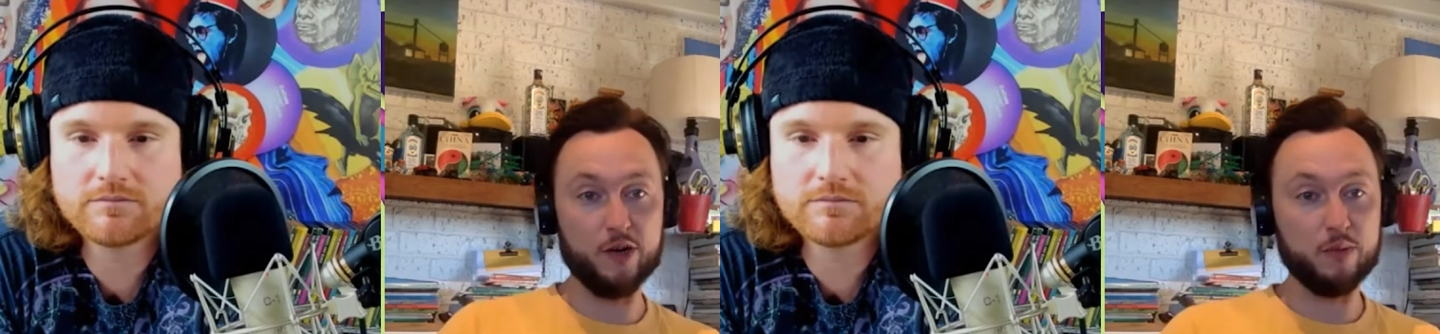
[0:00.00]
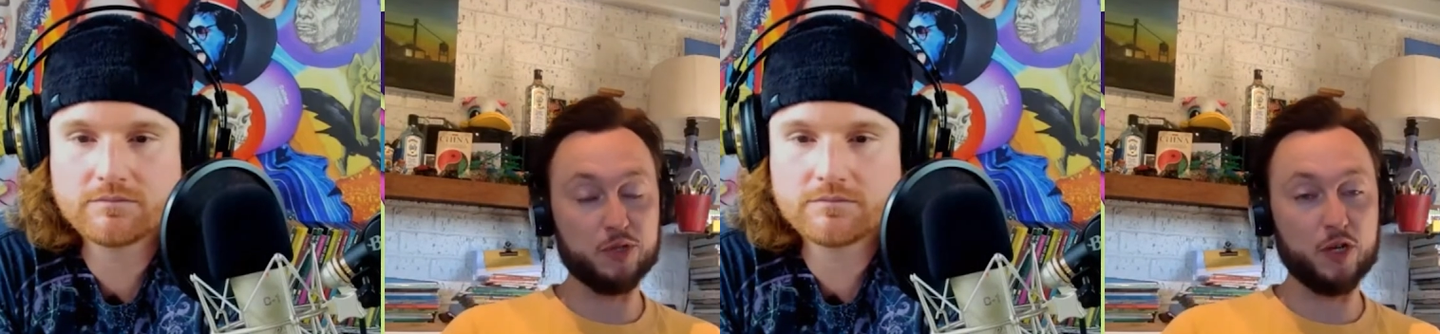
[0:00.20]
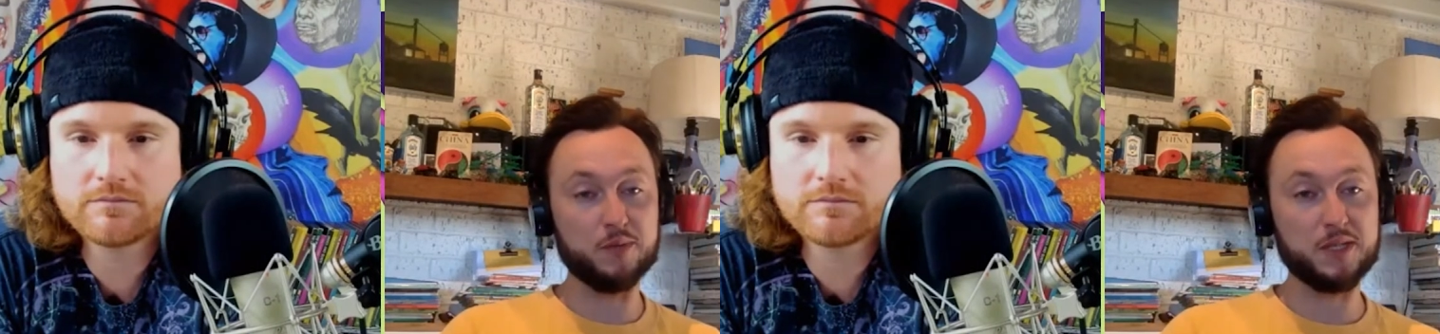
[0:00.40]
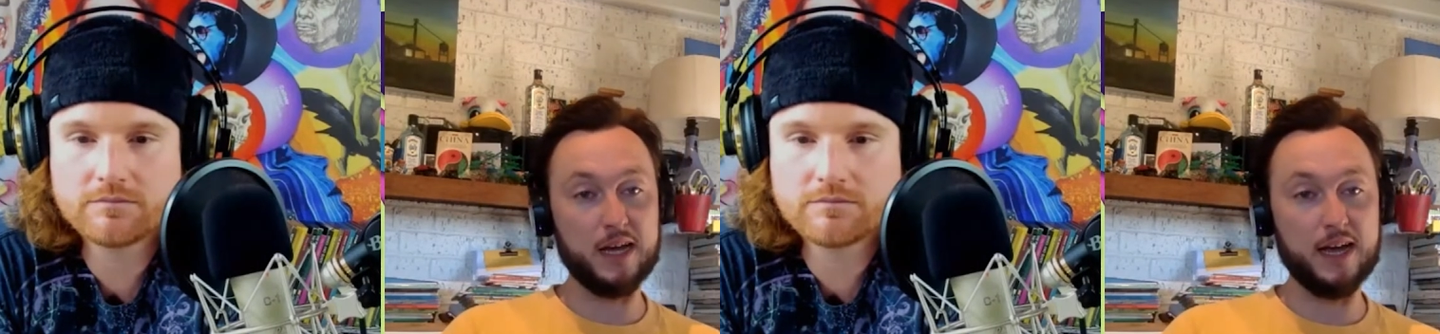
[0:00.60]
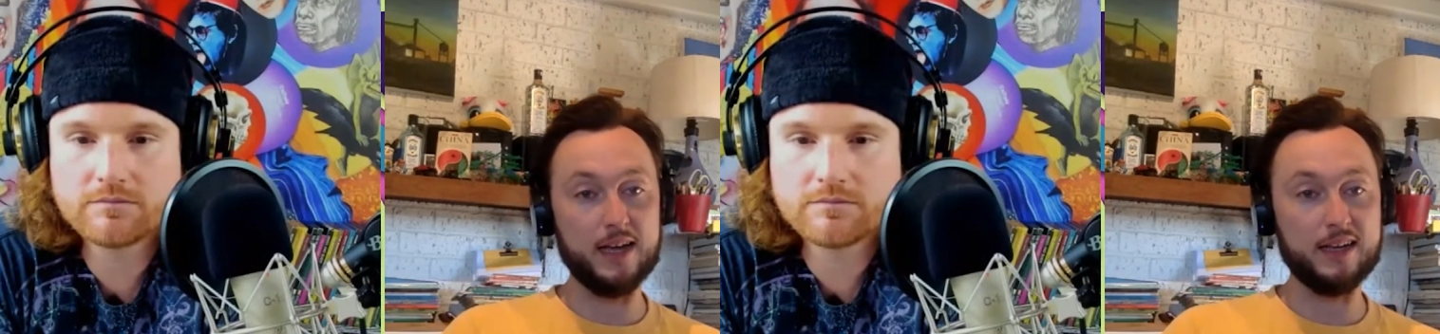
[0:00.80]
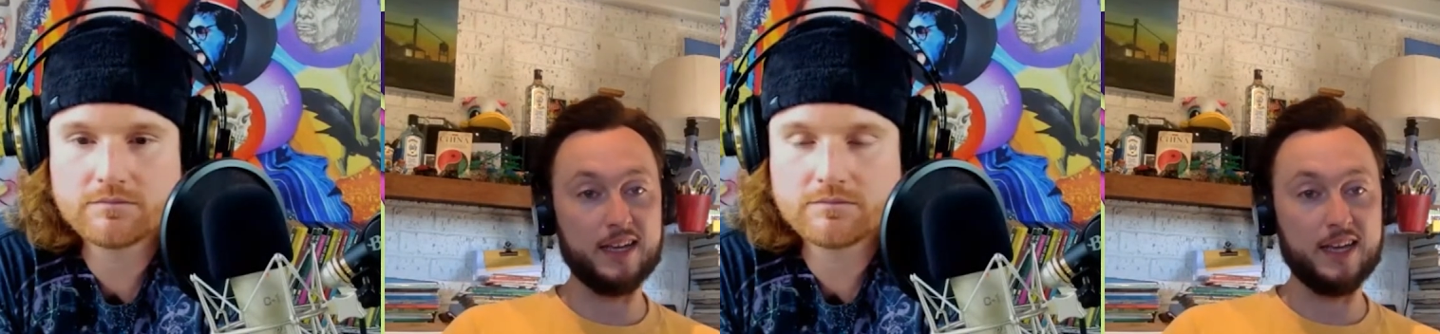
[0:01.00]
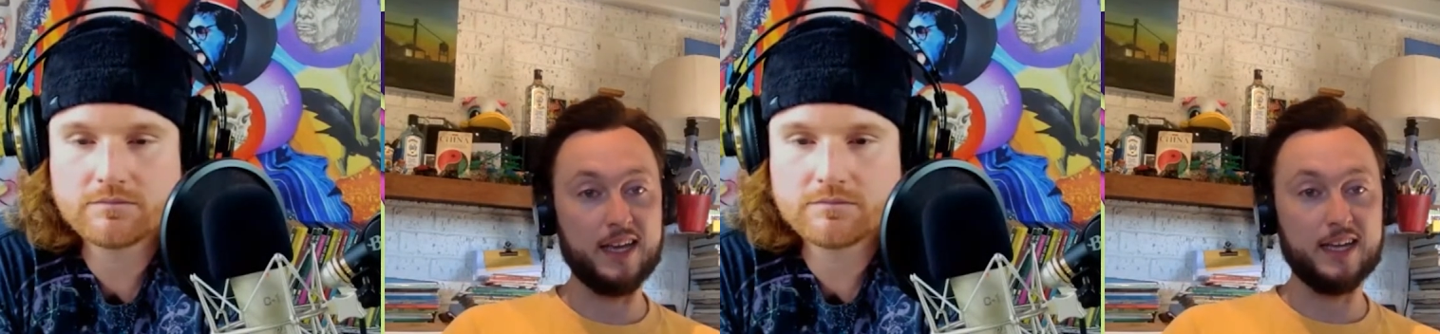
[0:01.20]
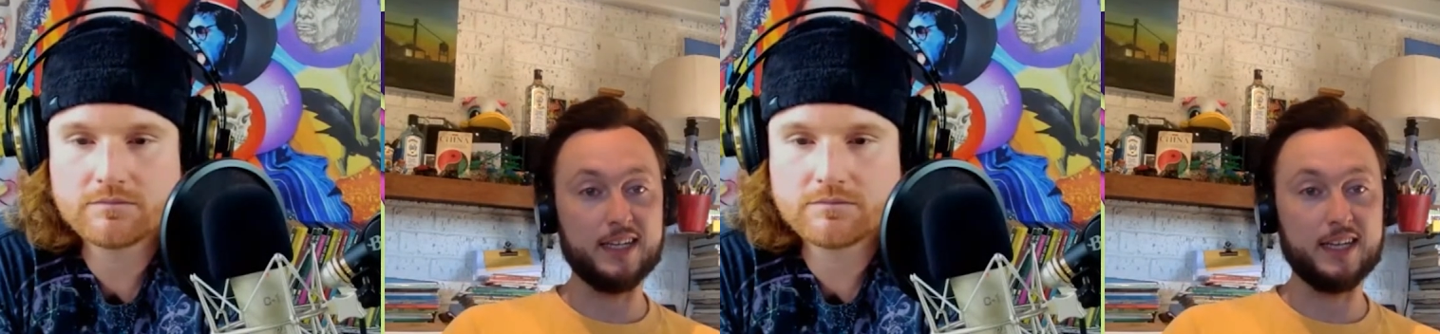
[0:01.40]
Speaker 1: I go to op shops uh,
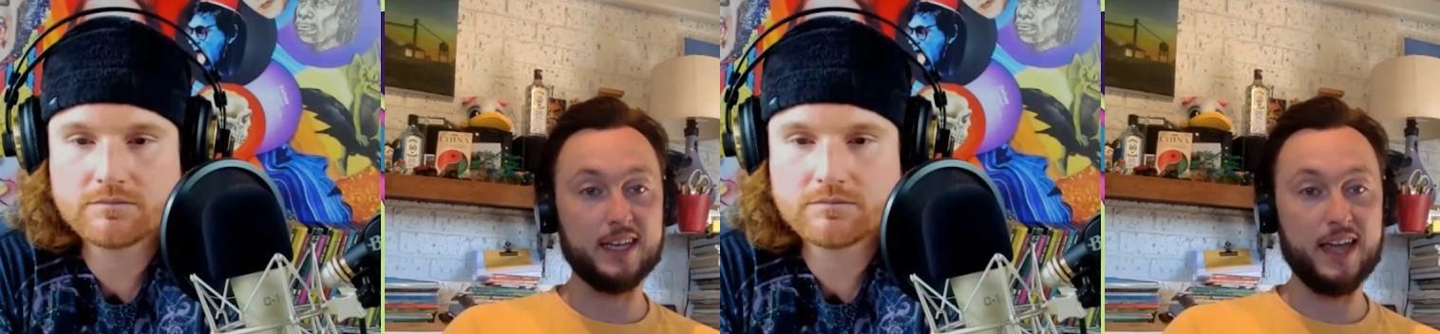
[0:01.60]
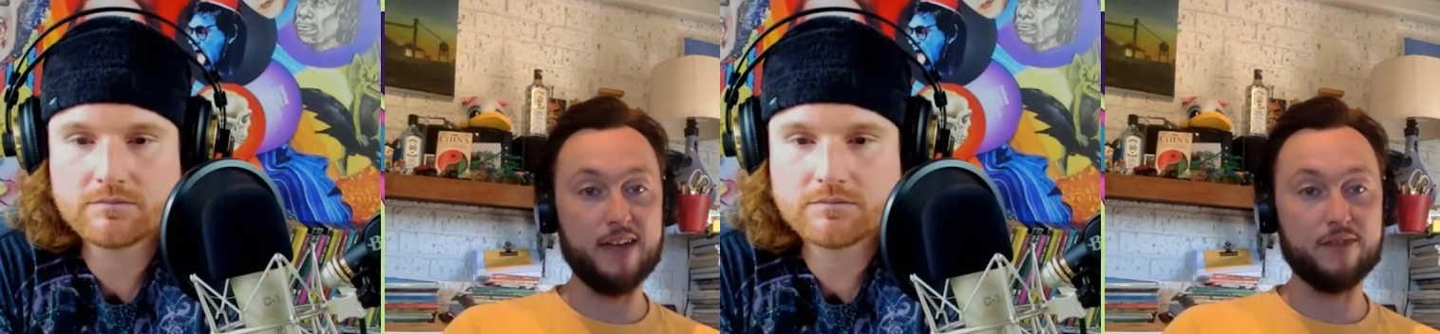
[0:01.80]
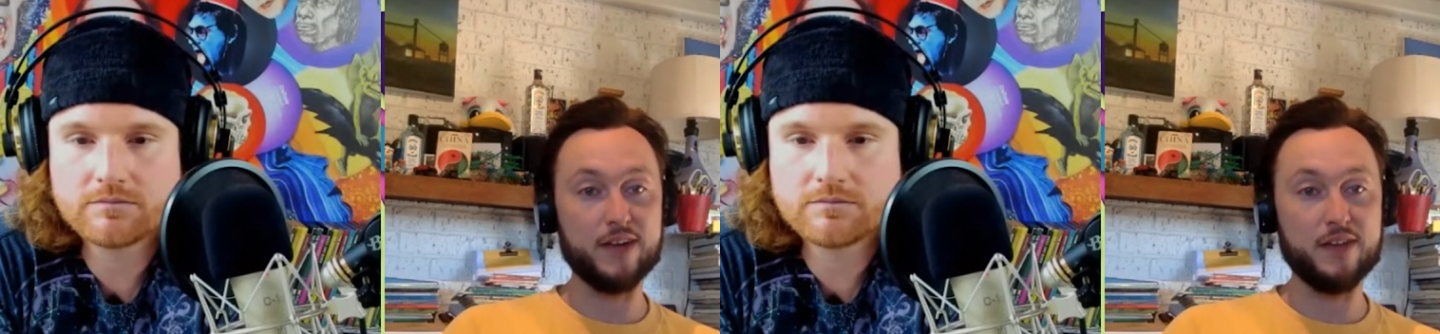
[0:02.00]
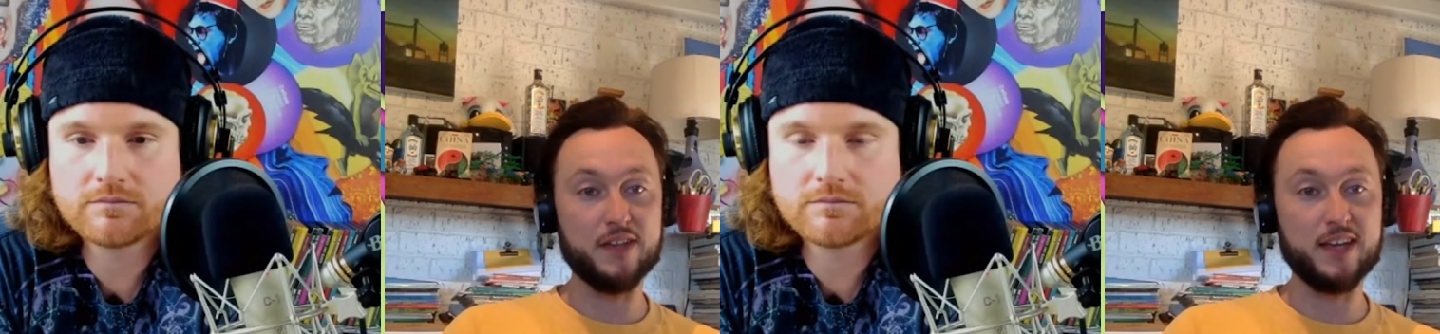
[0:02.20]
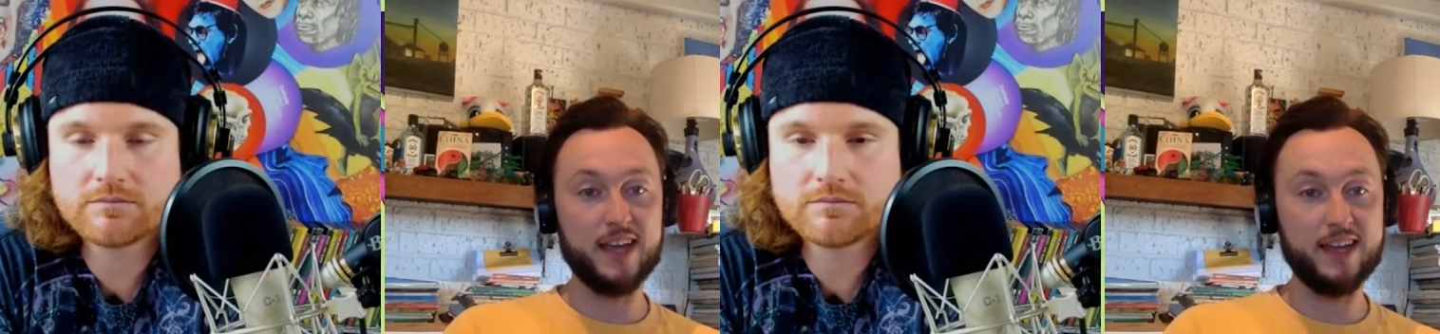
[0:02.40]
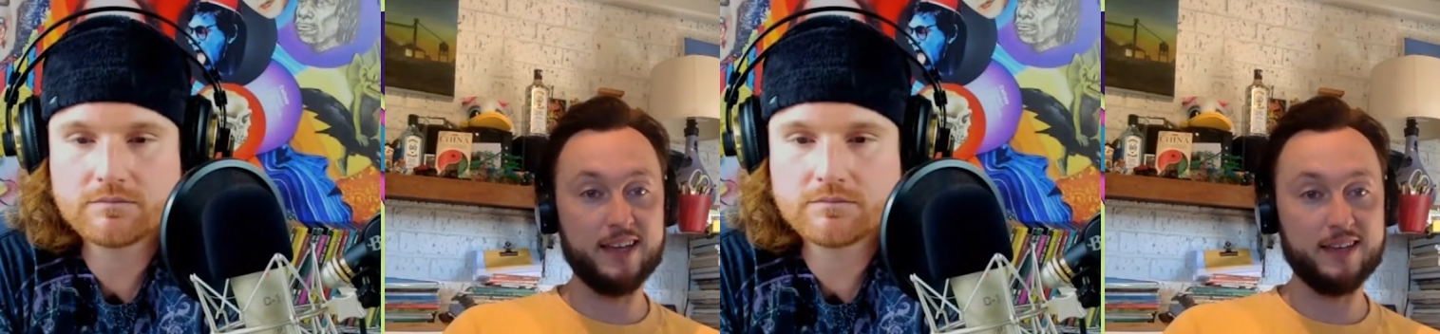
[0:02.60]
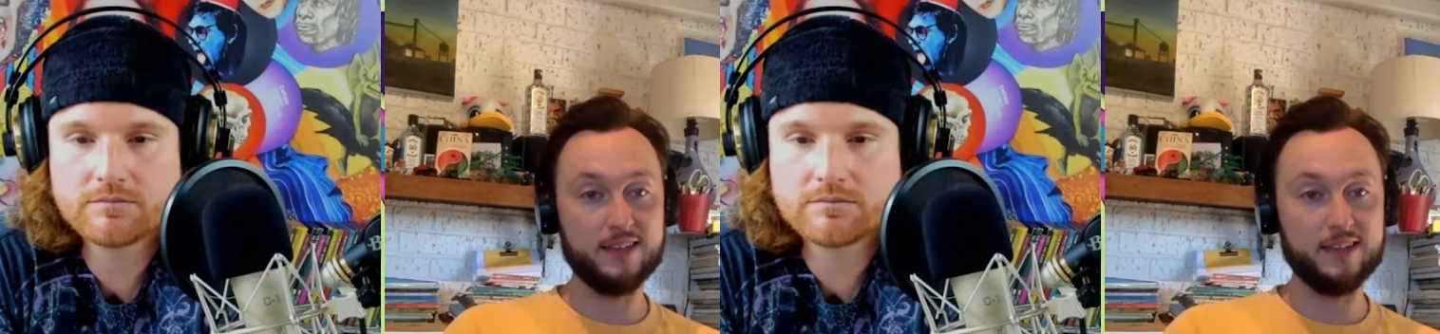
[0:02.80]
nearly every other day.